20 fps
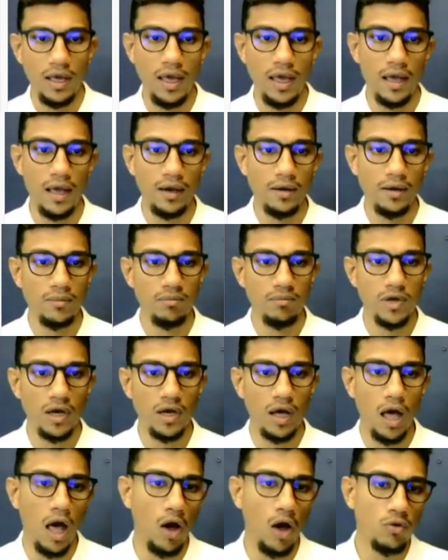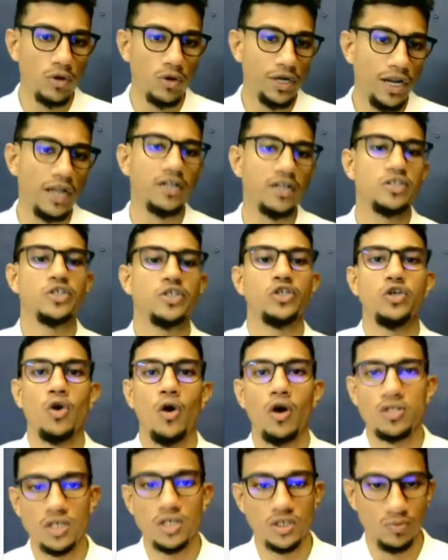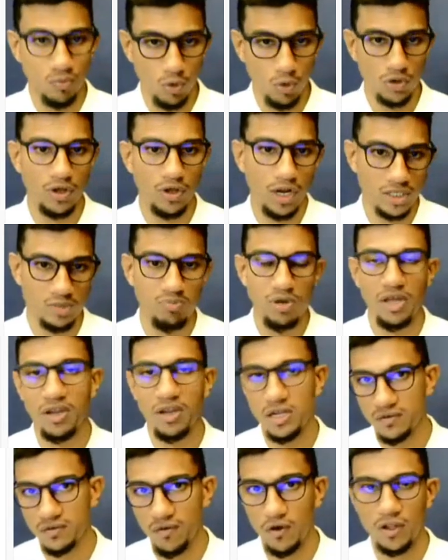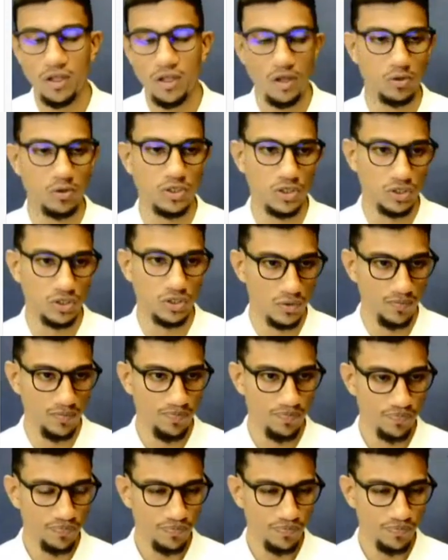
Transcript: and how it ensures a smoother experience for the users.